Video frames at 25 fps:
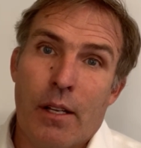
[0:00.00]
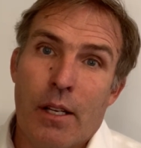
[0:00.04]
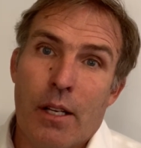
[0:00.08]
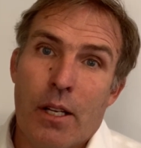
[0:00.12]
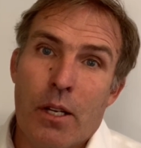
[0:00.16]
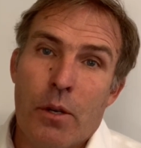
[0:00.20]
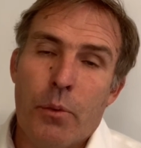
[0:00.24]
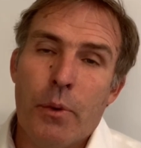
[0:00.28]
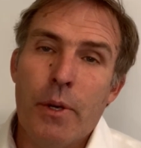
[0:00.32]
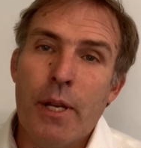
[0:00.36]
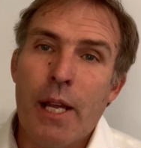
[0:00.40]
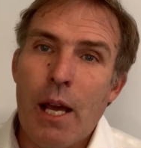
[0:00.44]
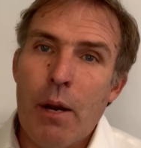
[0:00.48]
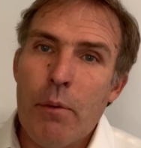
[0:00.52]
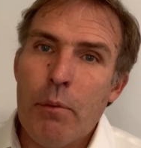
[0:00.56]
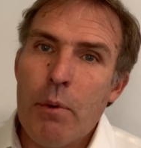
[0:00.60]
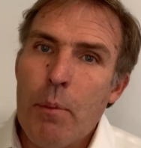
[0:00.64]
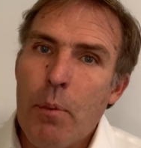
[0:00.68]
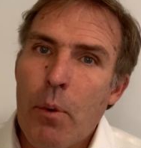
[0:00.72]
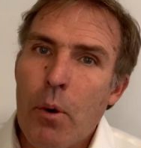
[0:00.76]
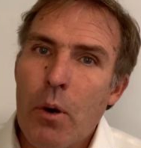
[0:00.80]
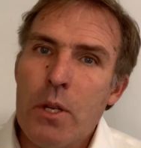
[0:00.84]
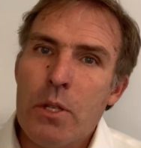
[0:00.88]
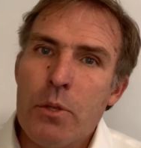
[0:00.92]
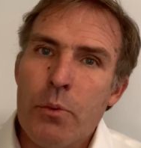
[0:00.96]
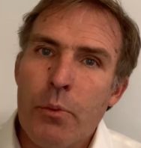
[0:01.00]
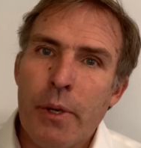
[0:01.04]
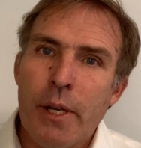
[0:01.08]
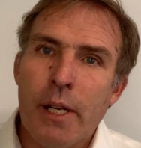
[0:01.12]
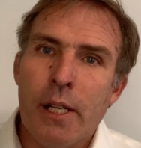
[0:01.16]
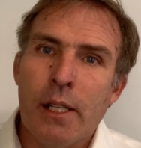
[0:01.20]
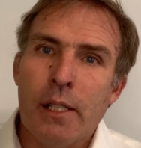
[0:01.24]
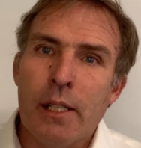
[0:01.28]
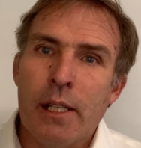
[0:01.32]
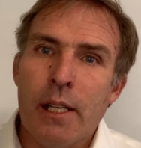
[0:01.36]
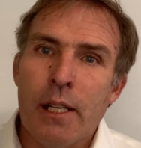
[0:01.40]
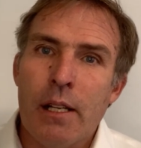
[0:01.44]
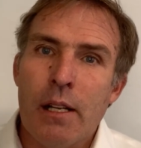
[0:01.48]
We get reports
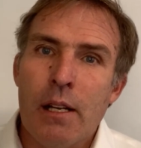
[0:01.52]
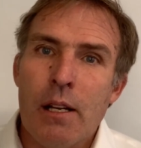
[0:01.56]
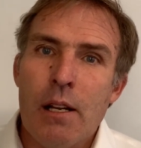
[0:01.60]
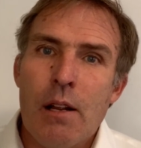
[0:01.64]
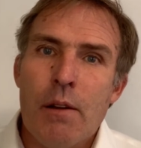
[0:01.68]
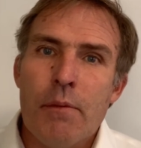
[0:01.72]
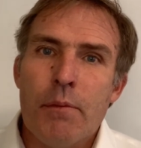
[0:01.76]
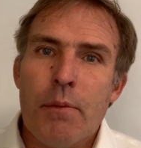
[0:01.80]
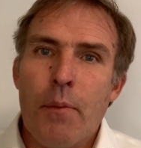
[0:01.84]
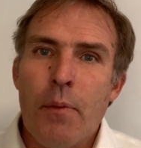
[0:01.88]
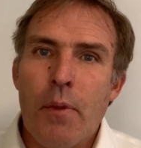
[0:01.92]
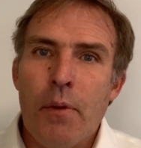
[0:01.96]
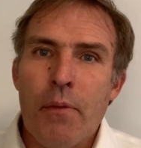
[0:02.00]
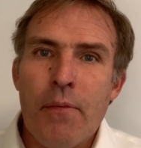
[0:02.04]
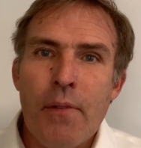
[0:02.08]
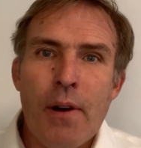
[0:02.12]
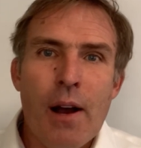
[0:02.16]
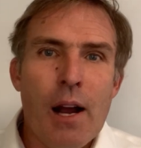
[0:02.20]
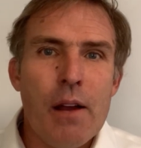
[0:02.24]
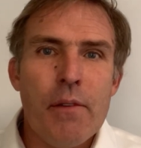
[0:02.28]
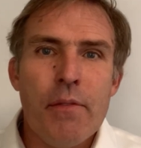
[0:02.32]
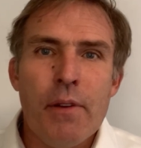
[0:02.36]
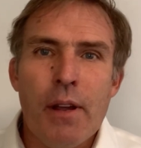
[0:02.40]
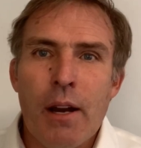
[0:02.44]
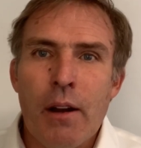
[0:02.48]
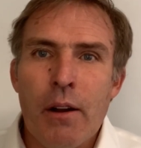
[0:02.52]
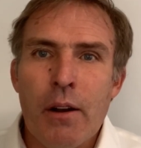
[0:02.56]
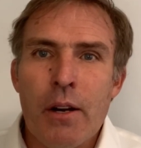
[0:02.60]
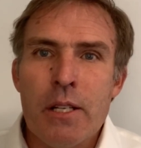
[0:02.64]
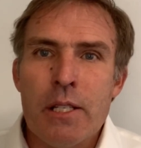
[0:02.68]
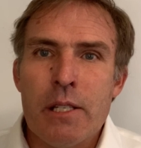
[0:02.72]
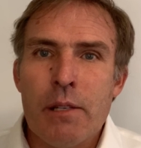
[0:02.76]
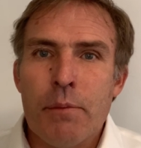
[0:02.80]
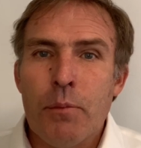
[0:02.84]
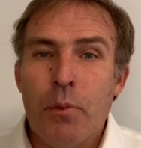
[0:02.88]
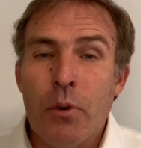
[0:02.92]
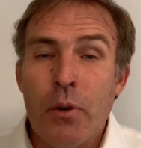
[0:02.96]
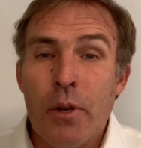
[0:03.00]
weekly from the five areas
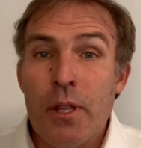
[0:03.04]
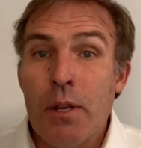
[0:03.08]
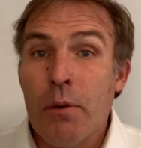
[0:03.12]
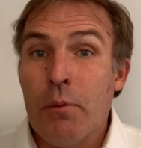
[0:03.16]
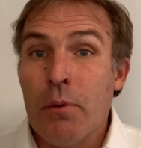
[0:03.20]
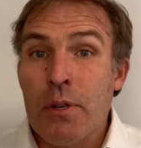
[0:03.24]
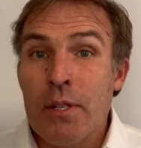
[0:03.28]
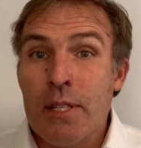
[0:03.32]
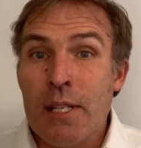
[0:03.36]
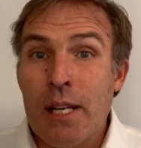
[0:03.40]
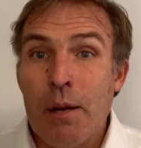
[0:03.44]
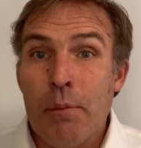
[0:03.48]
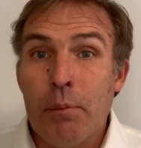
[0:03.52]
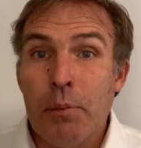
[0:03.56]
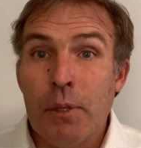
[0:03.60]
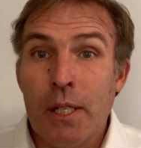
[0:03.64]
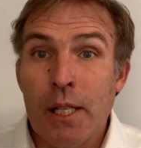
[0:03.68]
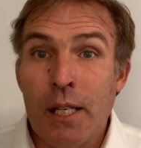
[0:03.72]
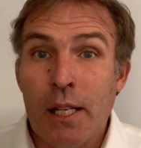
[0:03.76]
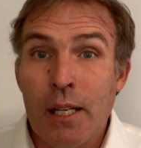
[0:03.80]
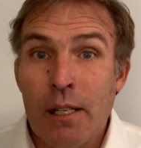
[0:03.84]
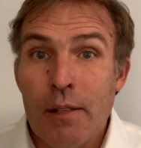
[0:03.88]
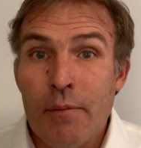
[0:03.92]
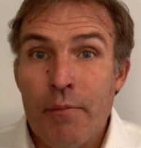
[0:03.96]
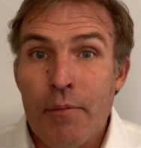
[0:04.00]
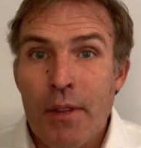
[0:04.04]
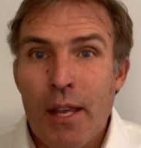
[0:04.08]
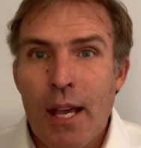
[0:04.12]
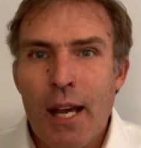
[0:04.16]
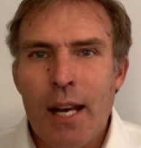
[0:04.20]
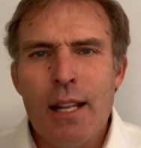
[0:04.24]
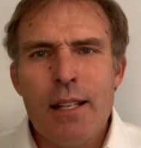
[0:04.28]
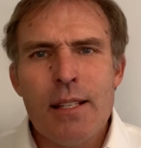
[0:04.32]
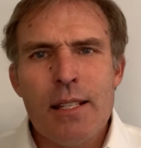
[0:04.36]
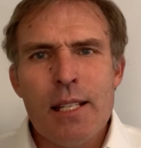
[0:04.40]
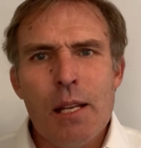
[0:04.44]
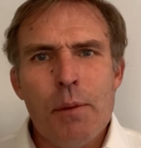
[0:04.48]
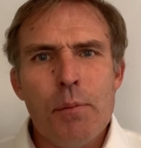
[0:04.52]
of Marin that we're sampling, and
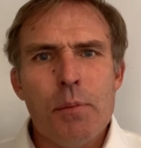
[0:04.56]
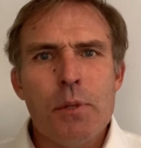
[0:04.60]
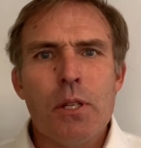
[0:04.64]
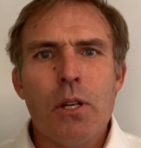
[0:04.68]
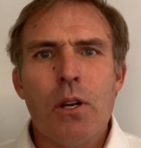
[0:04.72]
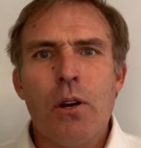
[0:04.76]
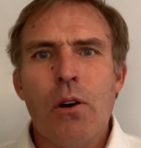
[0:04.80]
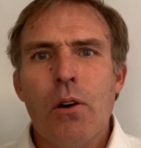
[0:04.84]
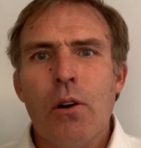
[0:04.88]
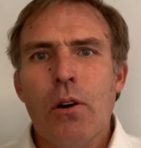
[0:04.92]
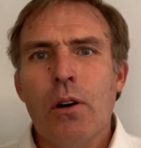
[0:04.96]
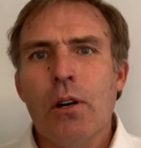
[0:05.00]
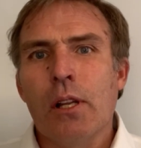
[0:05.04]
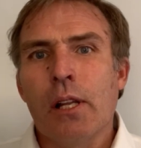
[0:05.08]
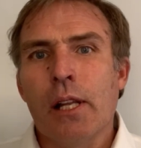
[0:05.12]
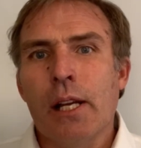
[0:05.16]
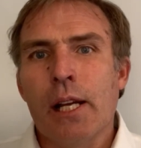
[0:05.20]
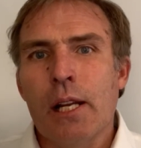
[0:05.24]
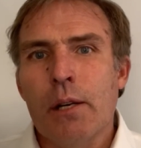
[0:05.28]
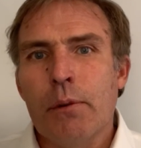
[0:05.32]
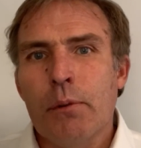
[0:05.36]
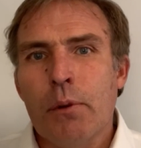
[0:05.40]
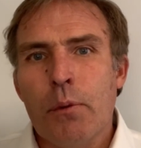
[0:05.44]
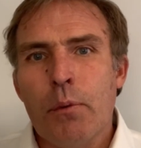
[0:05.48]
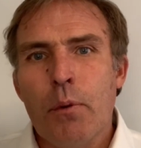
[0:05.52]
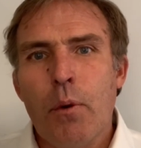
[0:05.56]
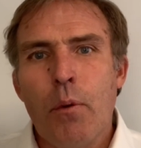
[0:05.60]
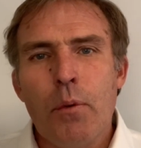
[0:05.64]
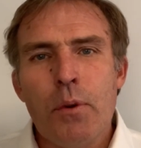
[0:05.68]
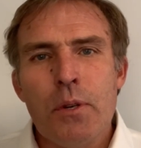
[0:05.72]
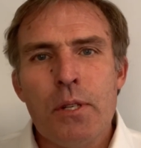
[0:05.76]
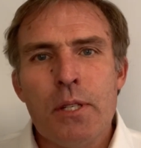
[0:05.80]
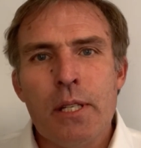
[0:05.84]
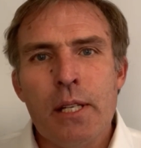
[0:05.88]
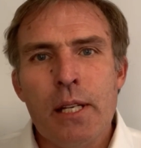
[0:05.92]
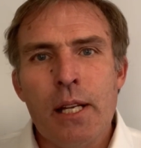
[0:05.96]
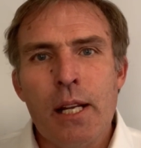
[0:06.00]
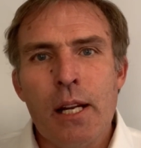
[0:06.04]
it seems to correlate with what we're
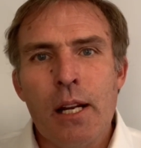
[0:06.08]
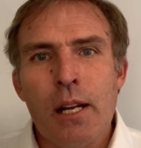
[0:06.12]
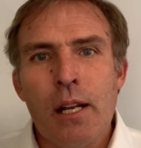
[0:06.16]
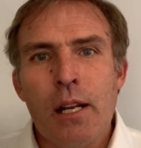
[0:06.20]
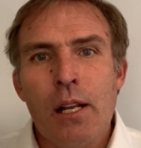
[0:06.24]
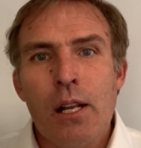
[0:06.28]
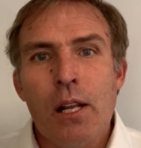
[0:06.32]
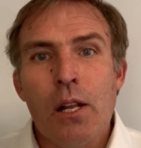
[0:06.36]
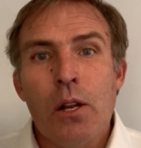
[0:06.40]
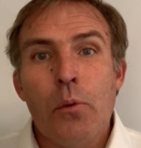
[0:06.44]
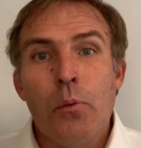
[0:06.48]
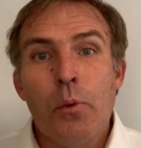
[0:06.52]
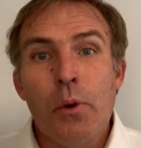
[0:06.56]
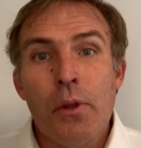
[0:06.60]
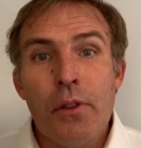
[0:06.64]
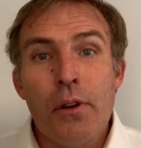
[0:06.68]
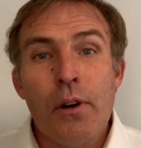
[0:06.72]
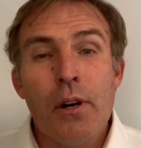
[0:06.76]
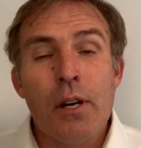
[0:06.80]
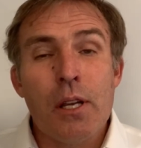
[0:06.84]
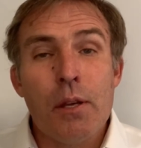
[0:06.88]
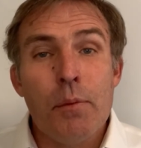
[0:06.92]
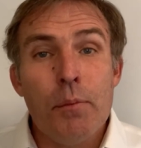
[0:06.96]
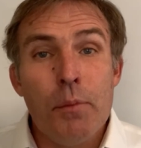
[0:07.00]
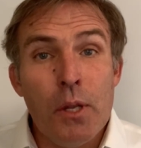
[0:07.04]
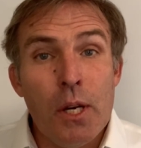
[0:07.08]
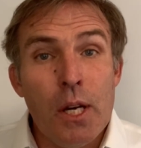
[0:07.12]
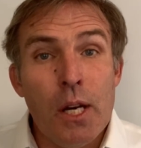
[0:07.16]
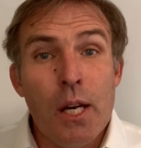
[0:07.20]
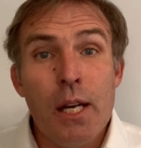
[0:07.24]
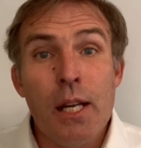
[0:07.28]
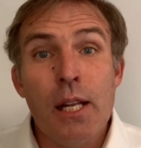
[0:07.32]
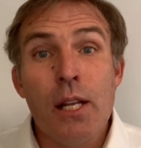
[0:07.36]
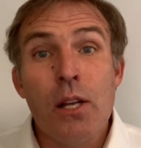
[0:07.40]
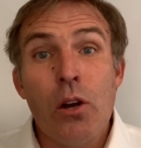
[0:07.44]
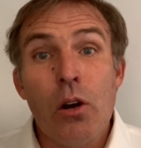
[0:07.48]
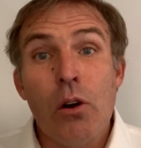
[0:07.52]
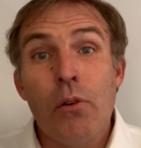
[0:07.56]
seeing with our
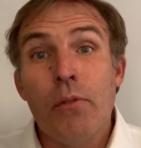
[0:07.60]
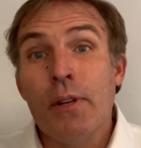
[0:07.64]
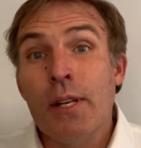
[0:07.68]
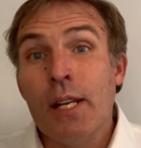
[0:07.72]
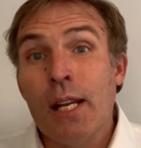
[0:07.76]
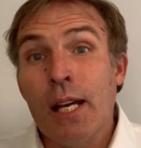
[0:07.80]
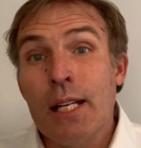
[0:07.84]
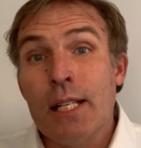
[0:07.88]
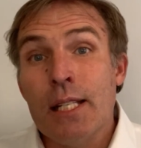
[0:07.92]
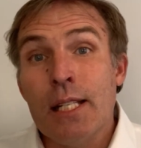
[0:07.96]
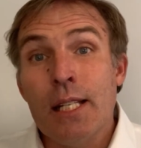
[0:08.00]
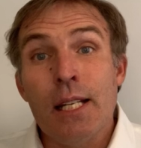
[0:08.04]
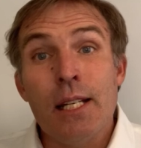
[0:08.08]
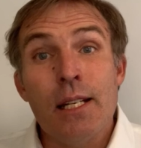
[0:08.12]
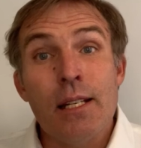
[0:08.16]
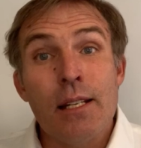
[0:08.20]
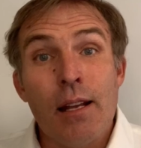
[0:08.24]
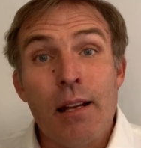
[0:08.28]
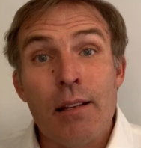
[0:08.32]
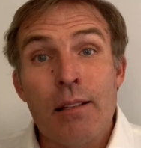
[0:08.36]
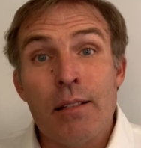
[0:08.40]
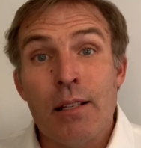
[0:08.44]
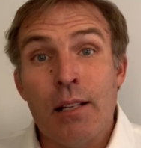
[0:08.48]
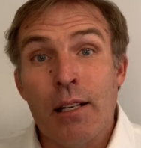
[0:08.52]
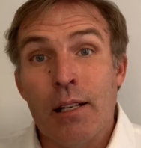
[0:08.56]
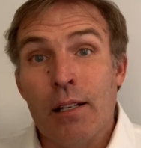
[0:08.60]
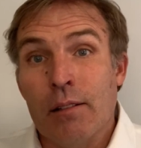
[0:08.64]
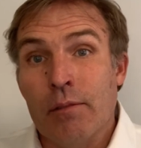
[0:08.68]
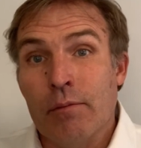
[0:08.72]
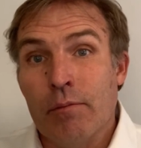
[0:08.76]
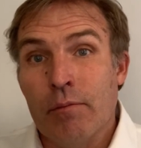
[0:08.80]
community COVID 19 testing.